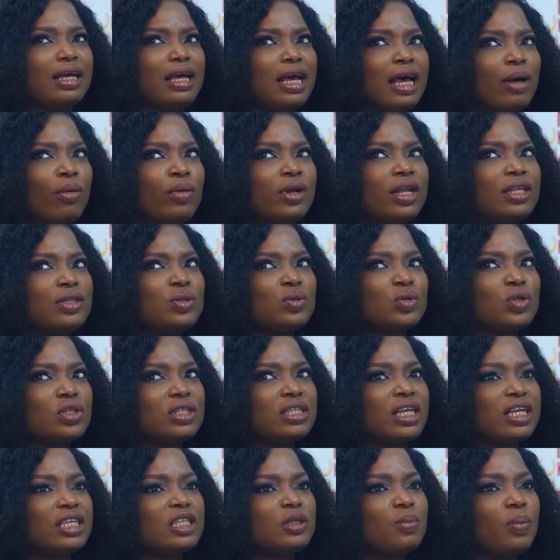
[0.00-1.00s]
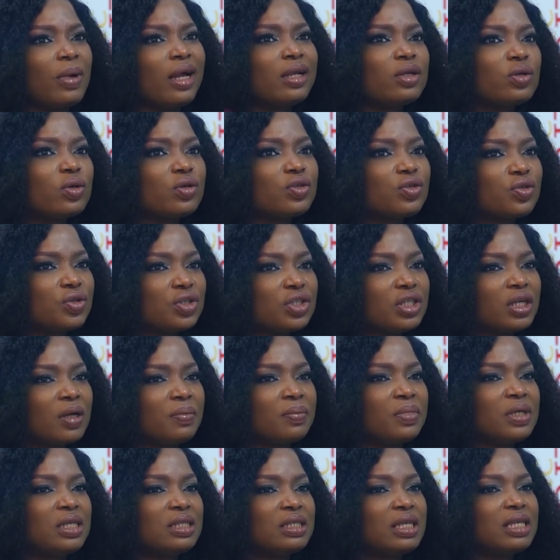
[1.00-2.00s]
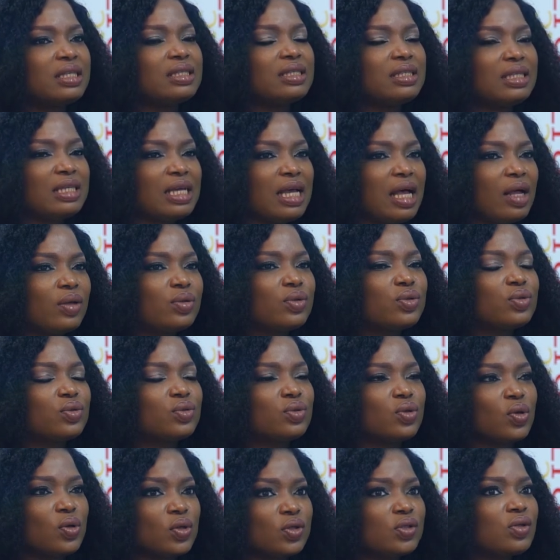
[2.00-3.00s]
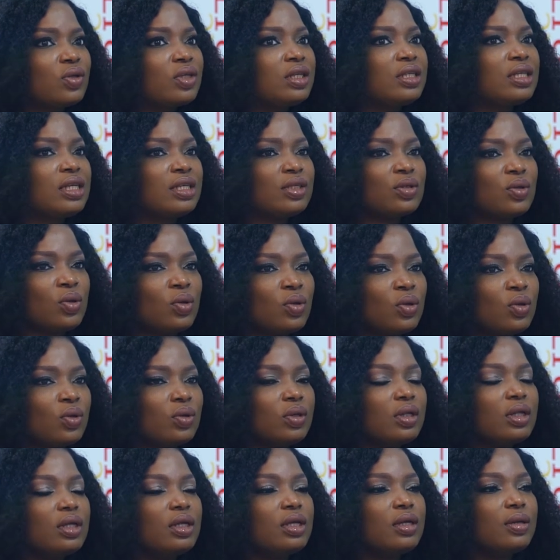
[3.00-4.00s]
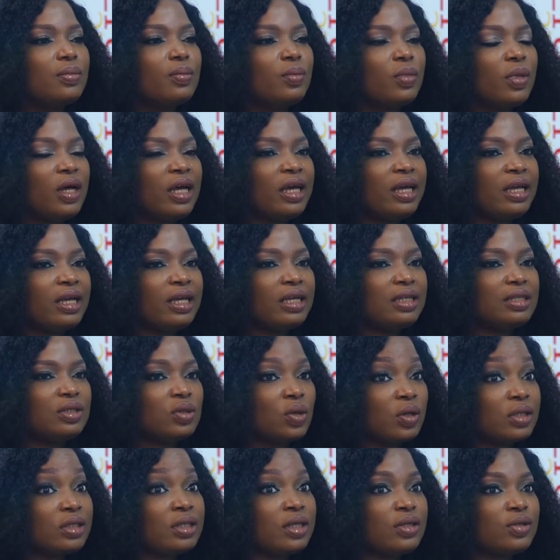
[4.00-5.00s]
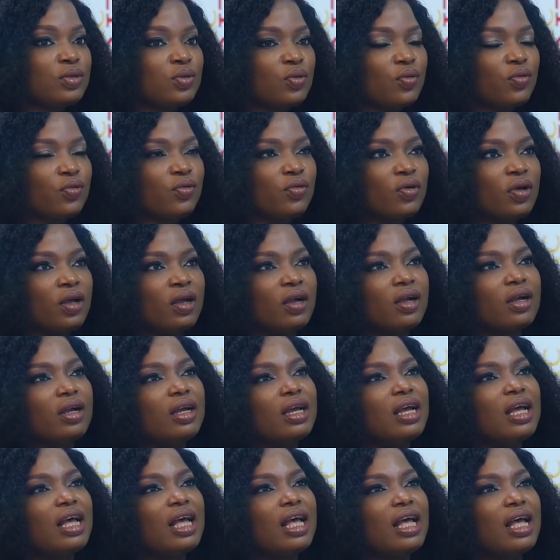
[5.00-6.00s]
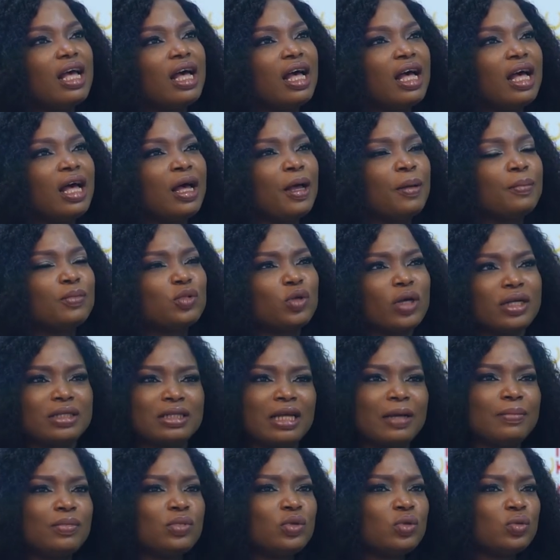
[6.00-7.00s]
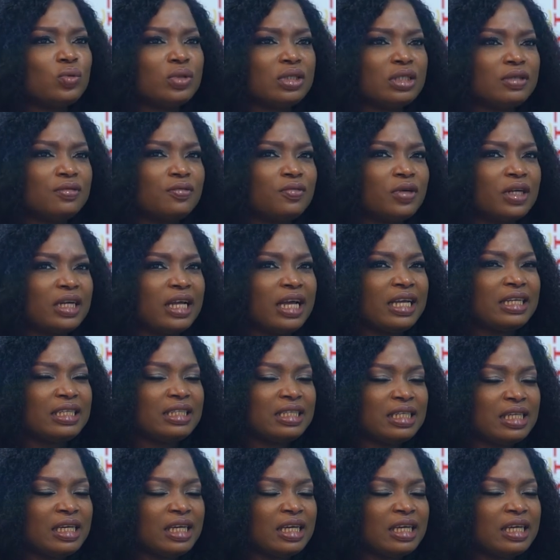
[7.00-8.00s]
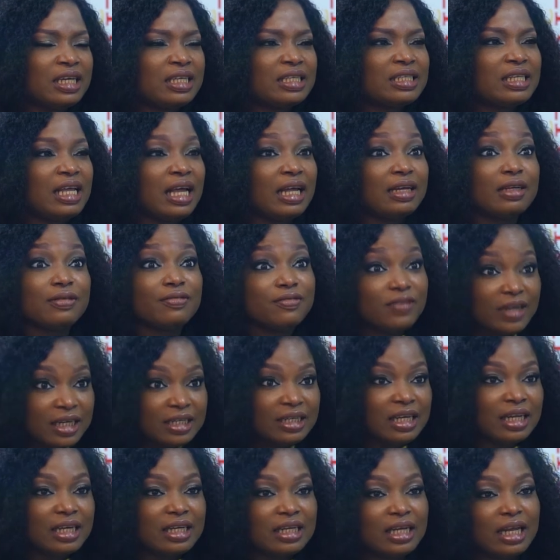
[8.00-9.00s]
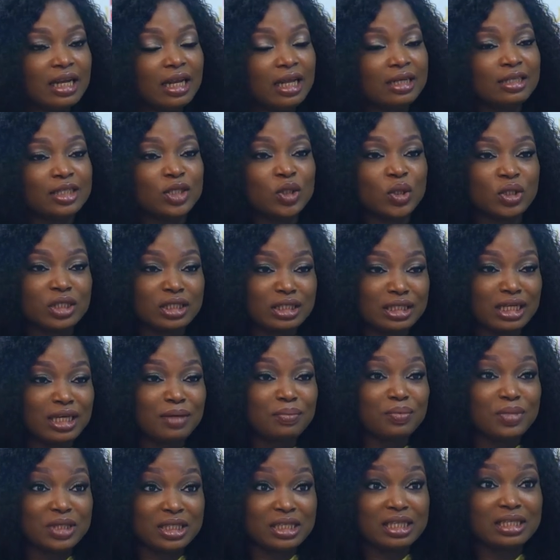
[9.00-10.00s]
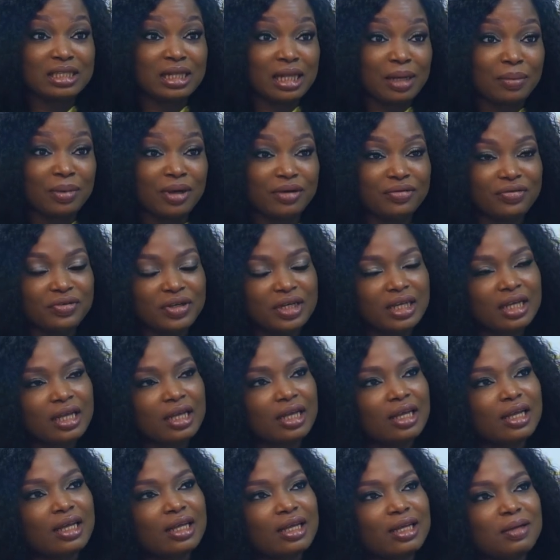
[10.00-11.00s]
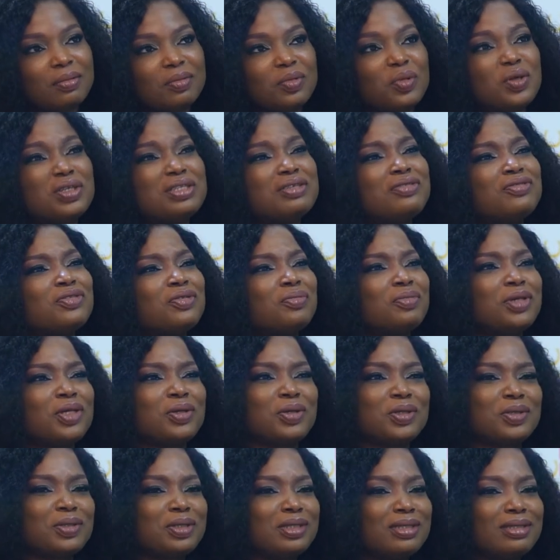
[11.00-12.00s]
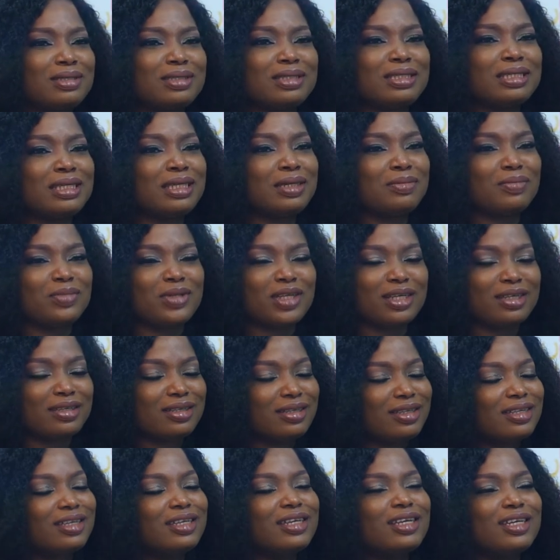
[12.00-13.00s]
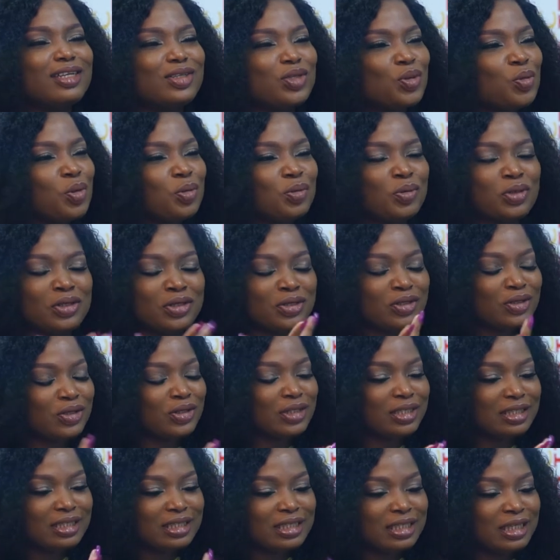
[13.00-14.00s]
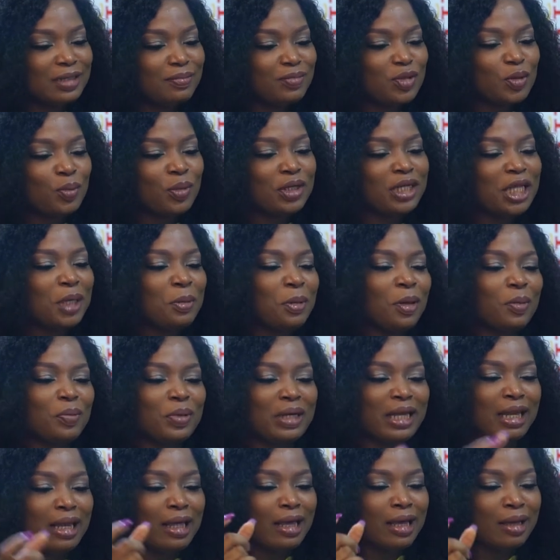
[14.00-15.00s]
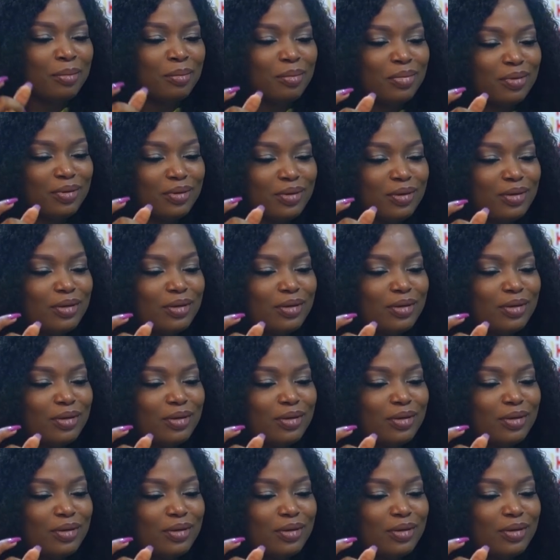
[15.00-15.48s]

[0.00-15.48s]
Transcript: I wanted to just expand on TriciaBiz and see how to consolidate all my success so far. Um, so I dabbled with different ideas, and finally I landed on the name Business Lab Africa. Um, it wasn't for me; it was the team, like two people on the team. Somebody came up with Lab,